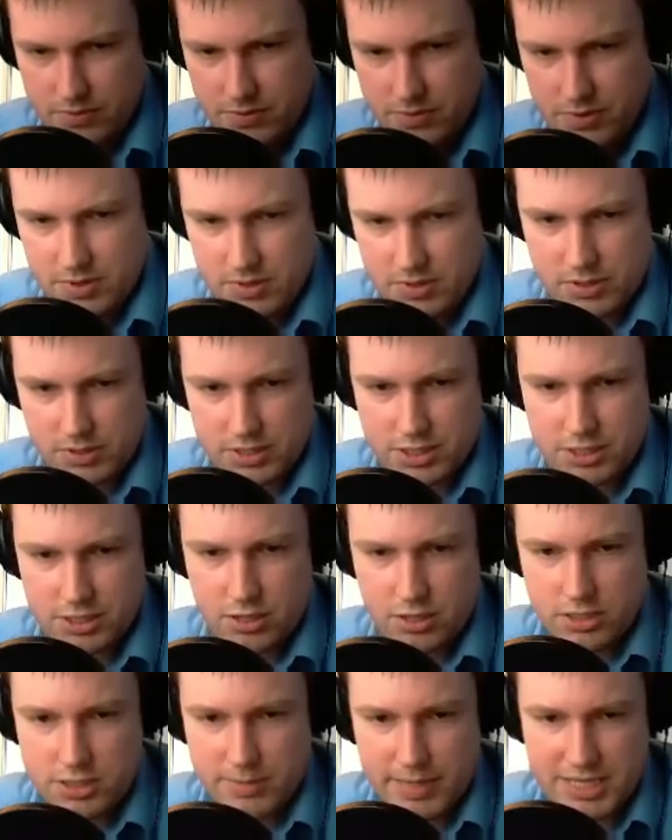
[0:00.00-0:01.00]
So actually
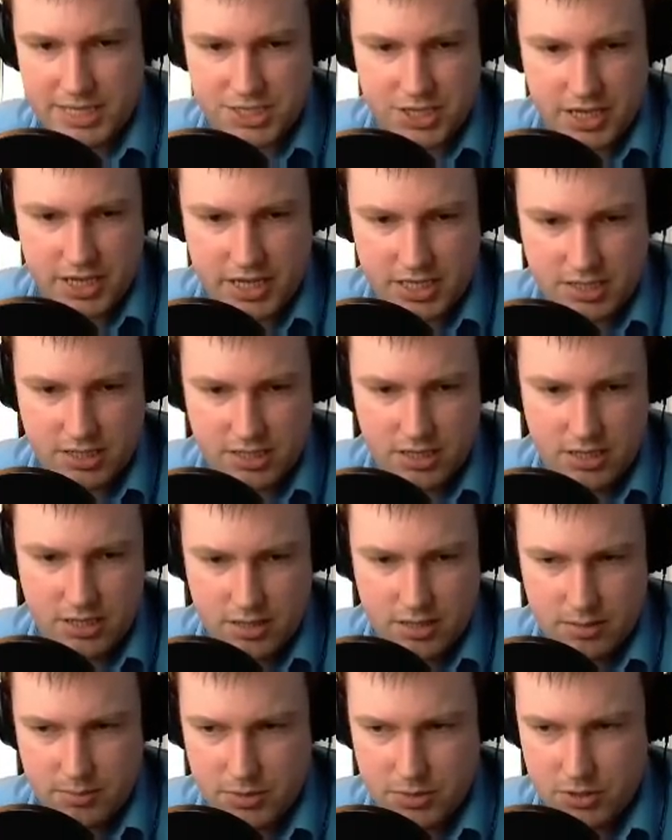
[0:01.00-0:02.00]
not the space yards,
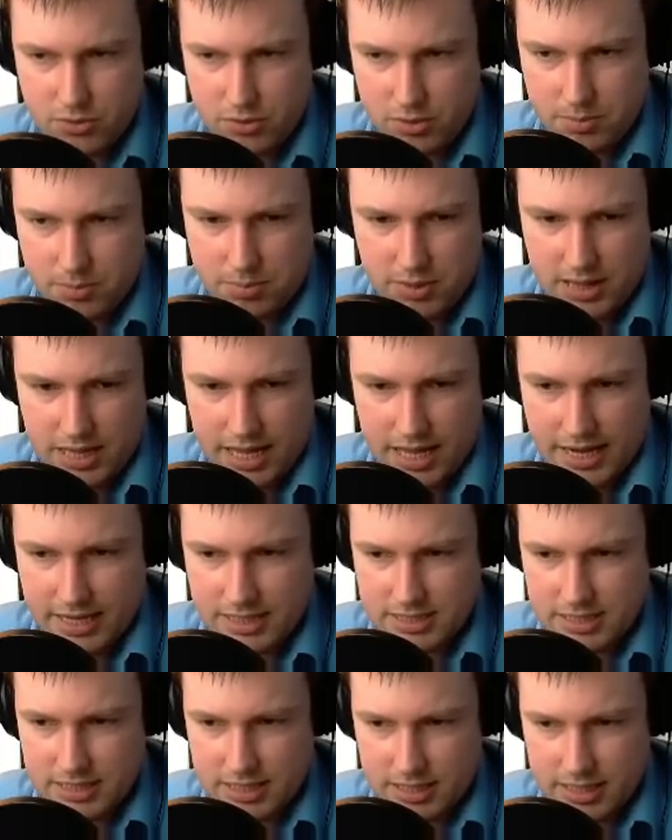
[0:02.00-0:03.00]
but all the
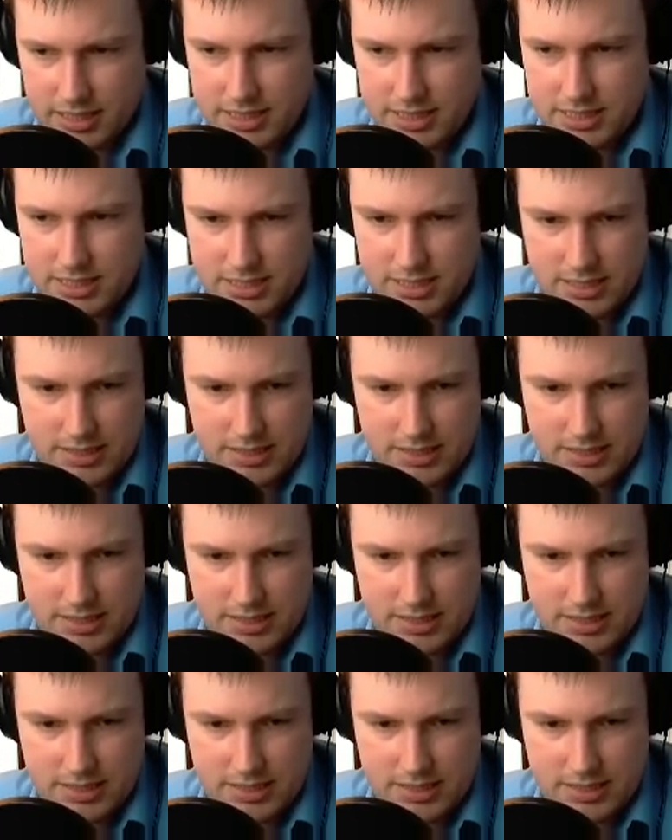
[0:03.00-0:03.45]
planets at least.